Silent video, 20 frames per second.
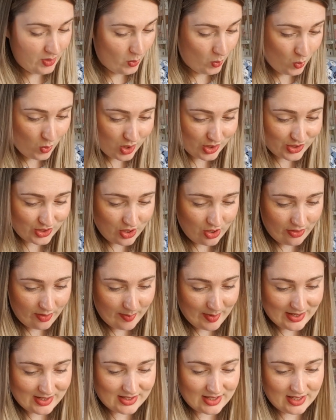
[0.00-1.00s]
Was not
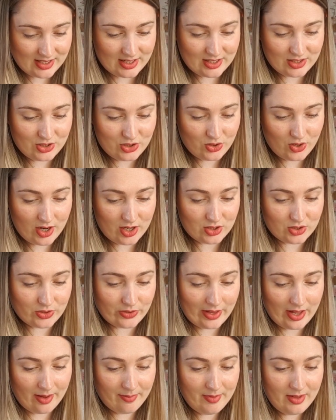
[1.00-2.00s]
the best idea to try and do
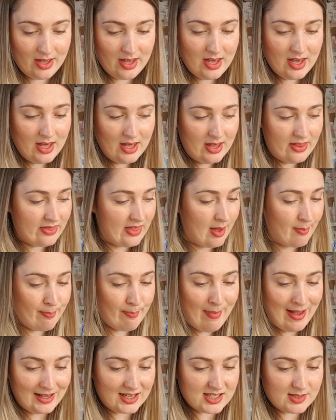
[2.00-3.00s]
that. Their
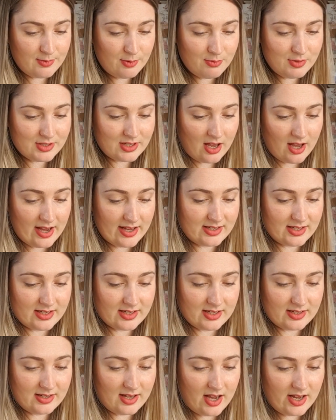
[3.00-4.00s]
maximum size is
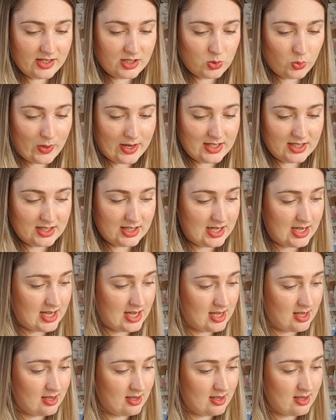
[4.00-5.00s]
a size
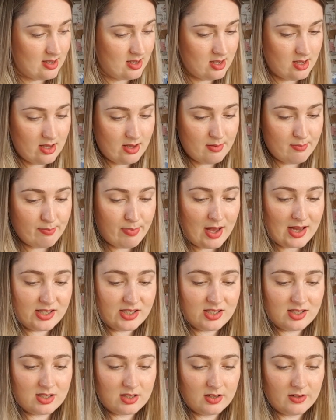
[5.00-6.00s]
20,
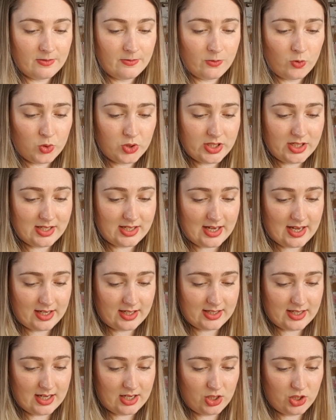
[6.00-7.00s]
bust
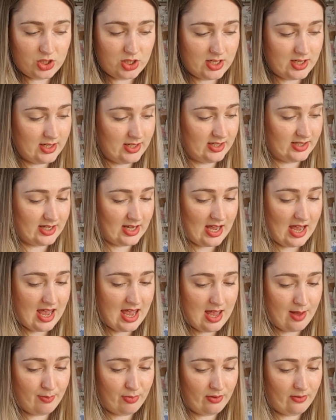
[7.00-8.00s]
46 inches,
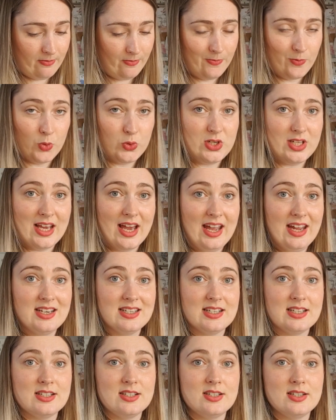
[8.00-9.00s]
hip 48
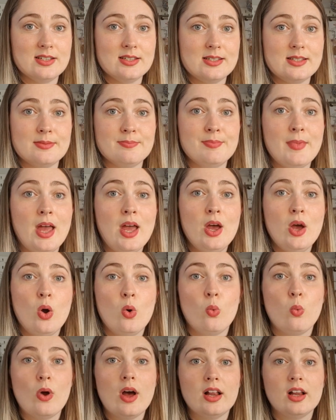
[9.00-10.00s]
inches.
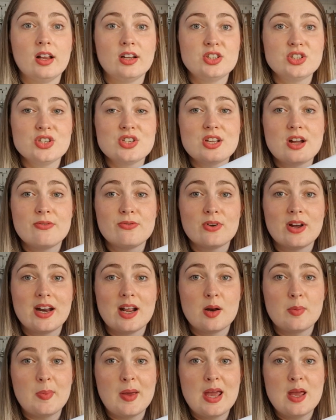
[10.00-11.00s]
Well, just after I'd
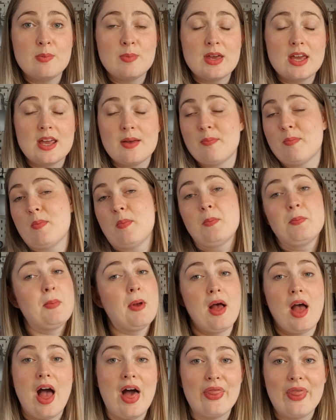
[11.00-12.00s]
had a baby,
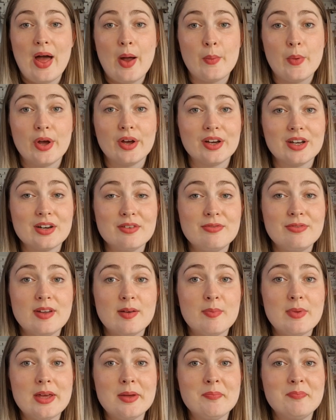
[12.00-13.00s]
that weren't going to
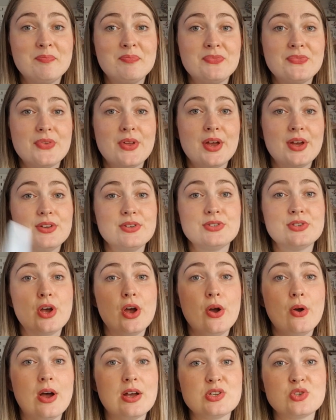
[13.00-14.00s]
fit me.
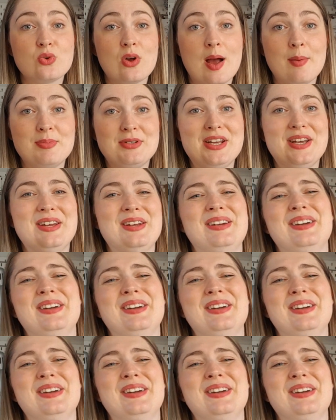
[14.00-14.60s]
So I scrapped